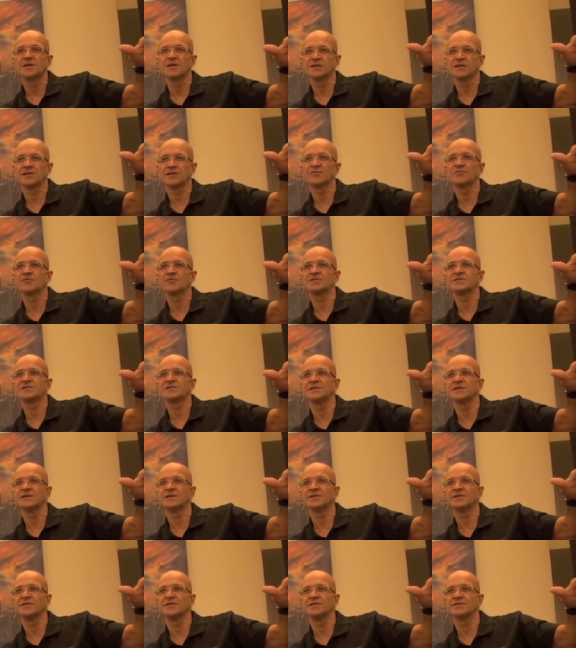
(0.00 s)
And that was
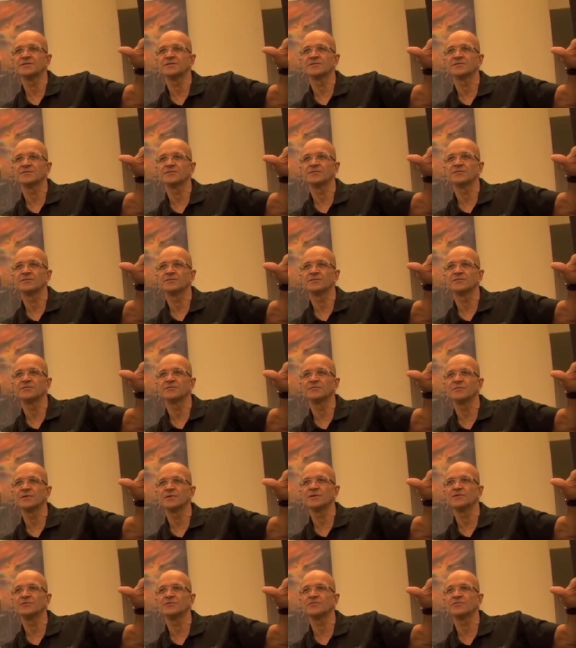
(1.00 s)
the idea, to
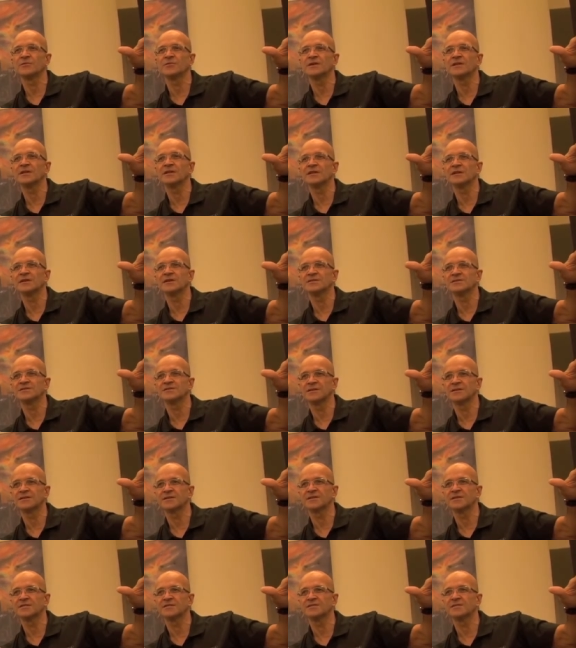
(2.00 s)
make you realize
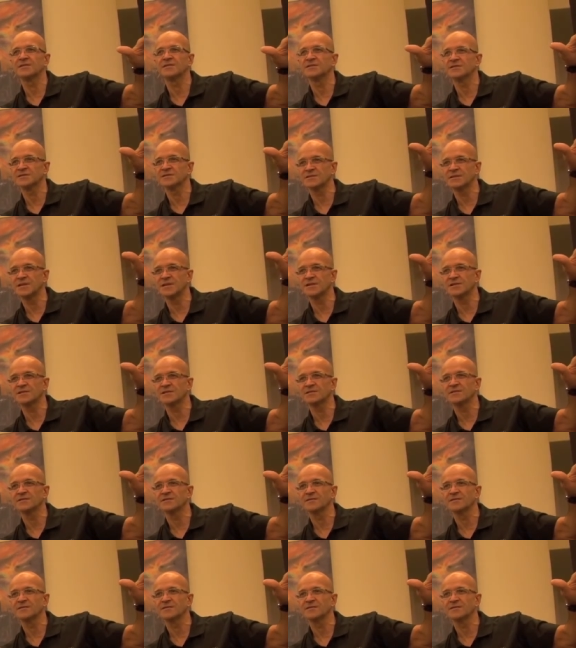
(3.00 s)
that cafe is light.